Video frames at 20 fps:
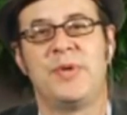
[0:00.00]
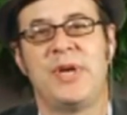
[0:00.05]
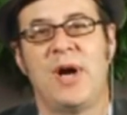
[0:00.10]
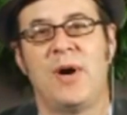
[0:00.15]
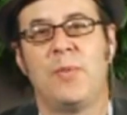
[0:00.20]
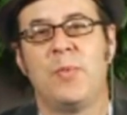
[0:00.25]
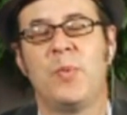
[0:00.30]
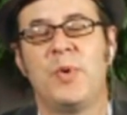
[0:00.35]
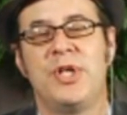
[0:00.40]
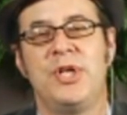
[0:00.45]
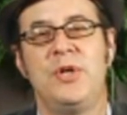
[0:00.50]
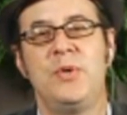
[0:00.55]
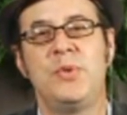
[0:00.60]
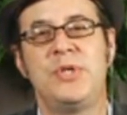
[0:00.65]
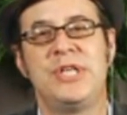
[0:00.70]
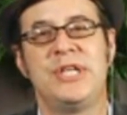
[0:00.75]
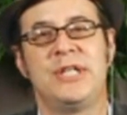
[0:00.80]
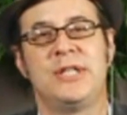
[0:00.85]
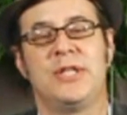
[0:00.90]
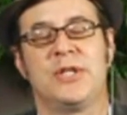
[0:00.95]
now, when you
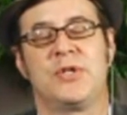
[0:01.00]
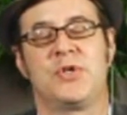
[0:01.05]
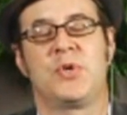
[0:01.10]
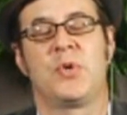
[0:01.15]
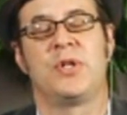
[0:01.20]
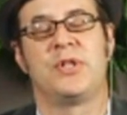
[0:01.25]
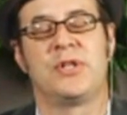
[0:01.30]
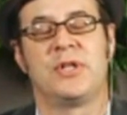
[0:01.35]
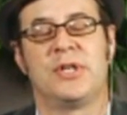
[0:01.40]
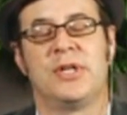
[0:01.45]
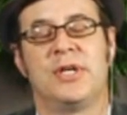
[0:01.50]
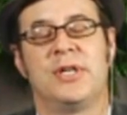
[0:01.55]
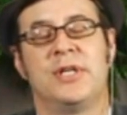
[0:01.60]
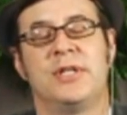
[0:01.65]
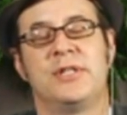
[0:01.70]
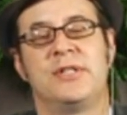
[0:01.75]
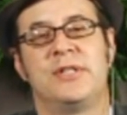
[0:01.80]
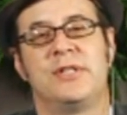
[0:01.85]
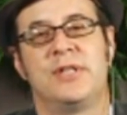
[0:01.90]
did the